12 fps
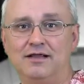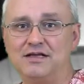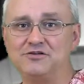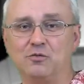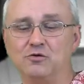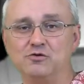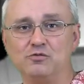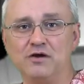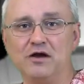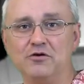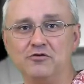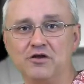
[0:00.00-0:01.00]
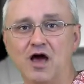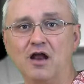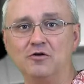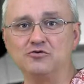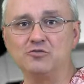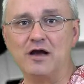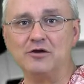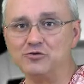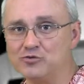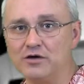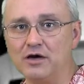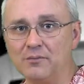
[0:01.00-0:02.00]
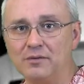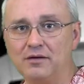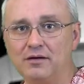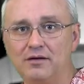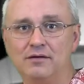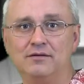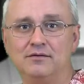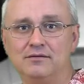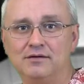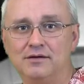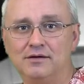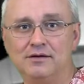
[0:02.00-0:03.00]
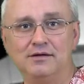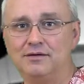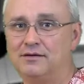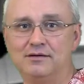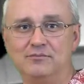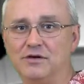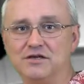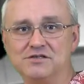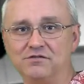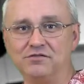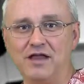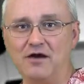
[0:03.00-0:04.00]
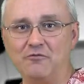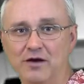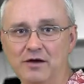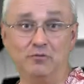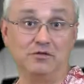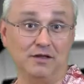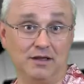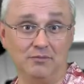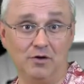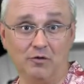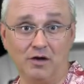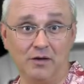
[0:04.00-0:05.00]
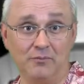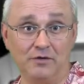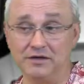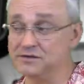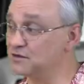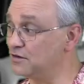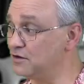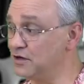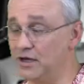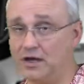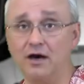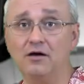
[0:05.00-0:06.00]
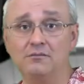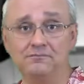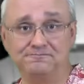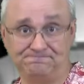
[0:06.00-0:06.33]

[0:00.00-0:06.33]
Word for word: that's almost $300 round trip. But it's a flat rate with the limo company, so there you go.